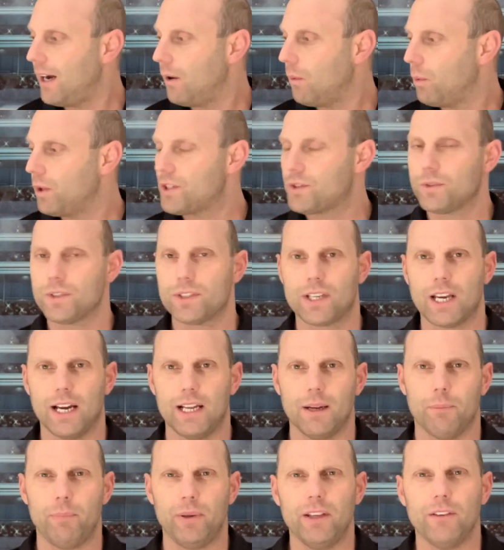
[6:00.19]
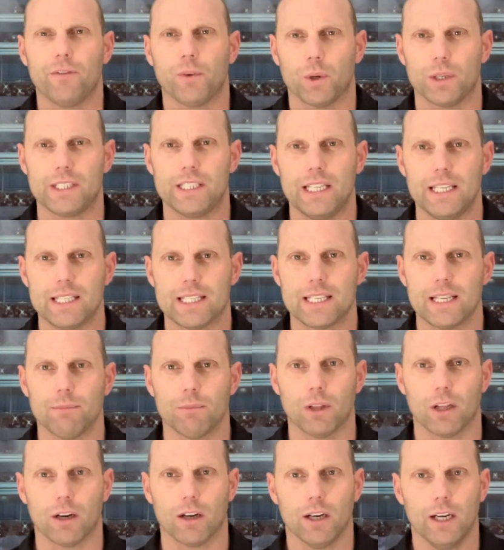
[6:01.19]
which was kind of P14
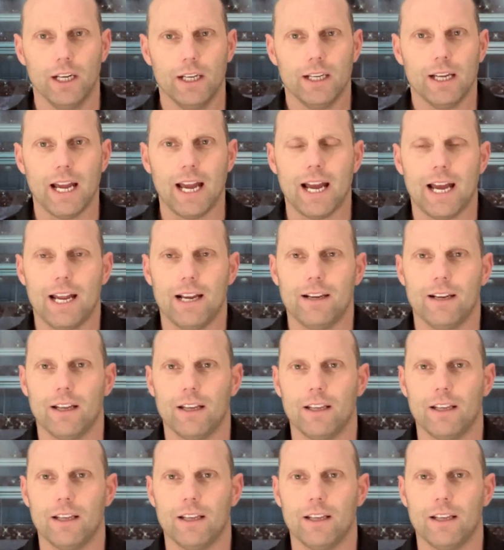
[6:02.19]
similar, and